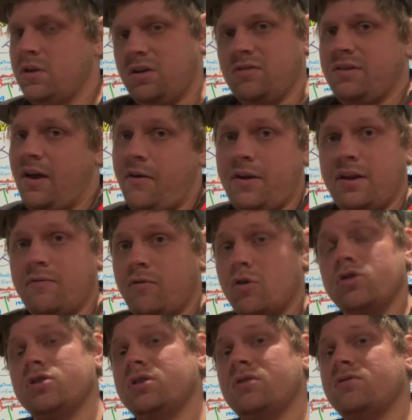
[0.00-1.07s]
the and
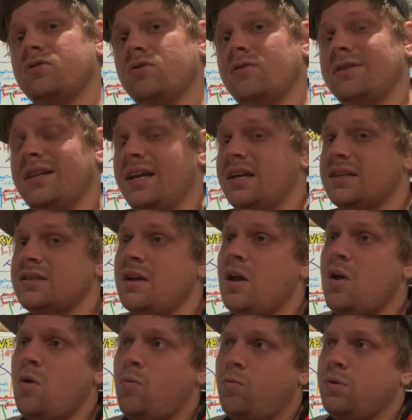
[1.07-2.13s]
versions of certain things.
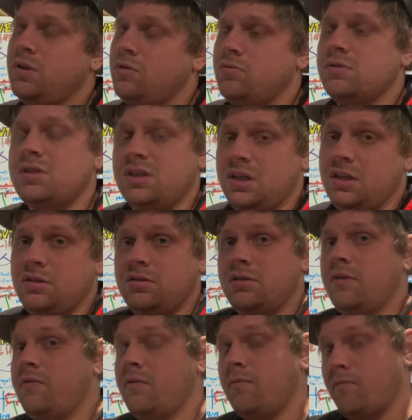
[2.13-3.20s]
We do see
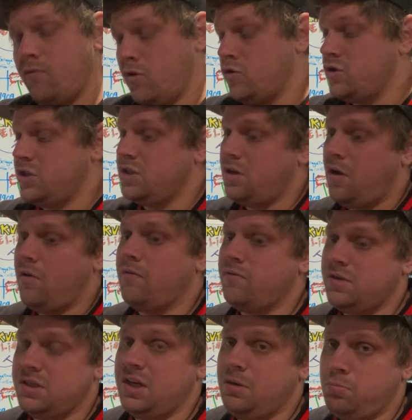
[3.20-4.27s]
different versions of
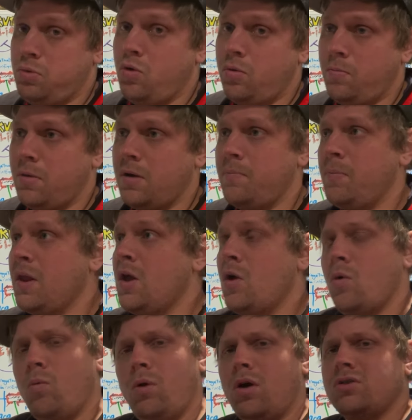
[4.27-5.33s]
the same Pokemon.
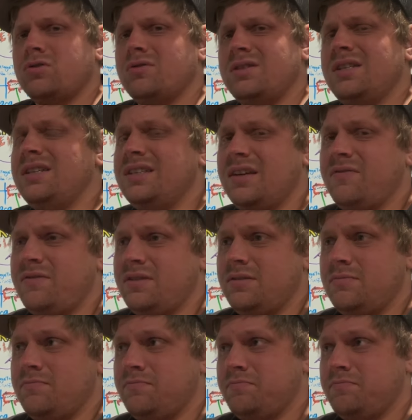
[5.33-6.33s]
We also see different